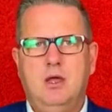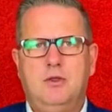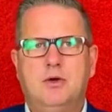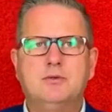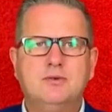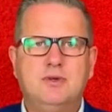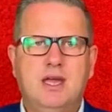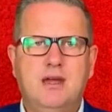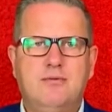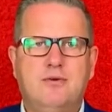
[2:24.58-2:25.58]
Those who
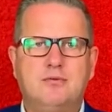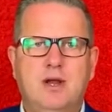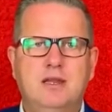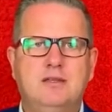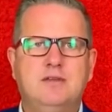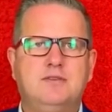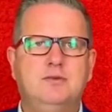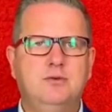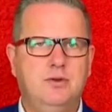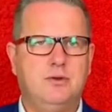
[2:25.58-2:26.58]
care for relatives
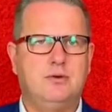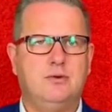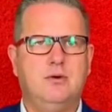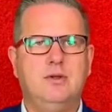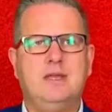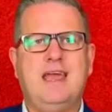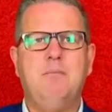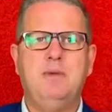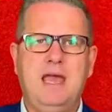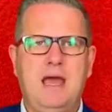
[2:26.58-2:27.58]
due to the corona
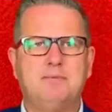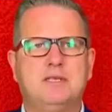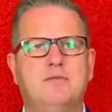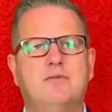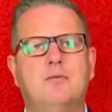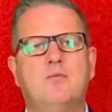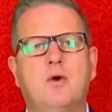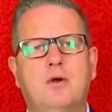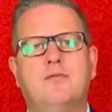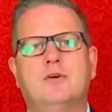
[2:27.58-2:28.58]
can be absent from
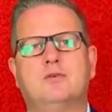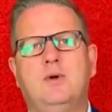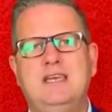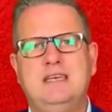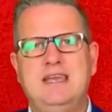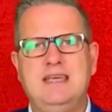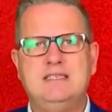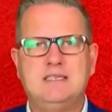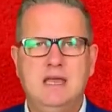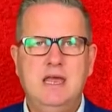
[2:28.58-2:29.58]
work for 20
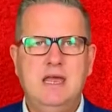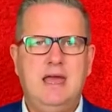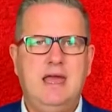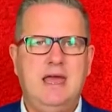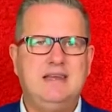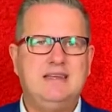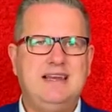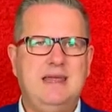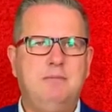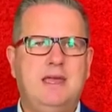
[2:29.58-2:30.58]
days and
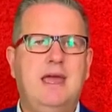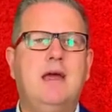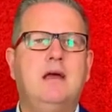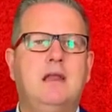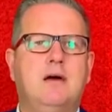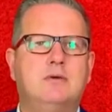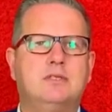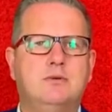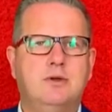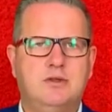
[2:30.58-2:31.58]
claim care
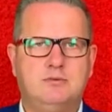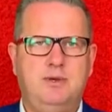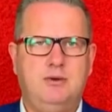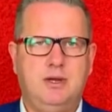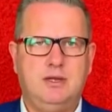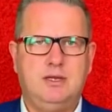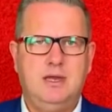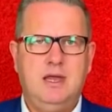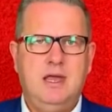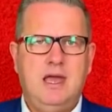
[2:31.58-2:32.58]
allowance during this period.
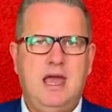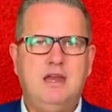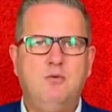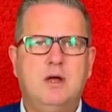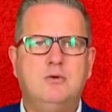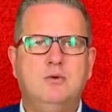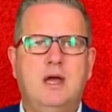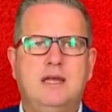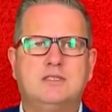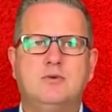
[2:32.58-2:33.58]
Anyone who
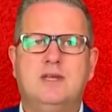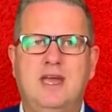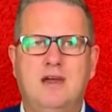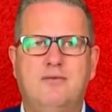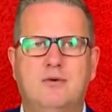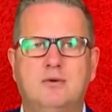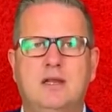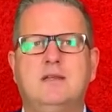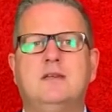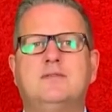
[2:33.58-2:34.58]
has to care for
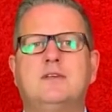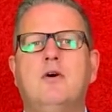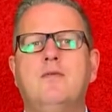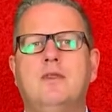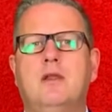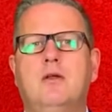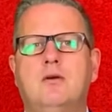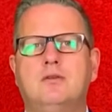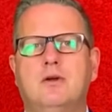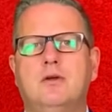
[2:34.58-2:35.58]
relatives over the
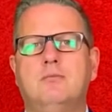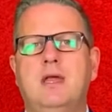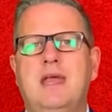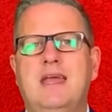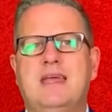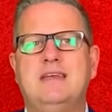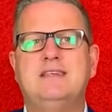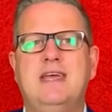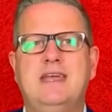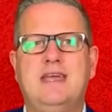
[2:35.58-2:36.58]
long term can
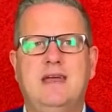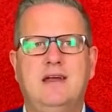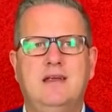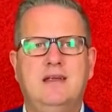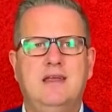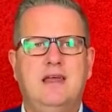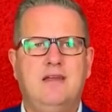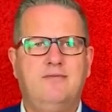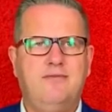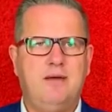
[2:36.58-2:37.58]
take care
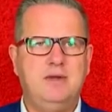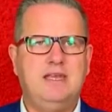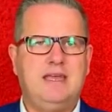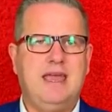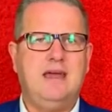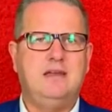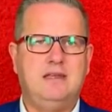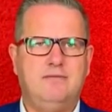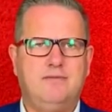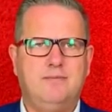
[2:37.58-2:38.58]
and family care
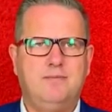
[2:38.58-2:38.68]
leave.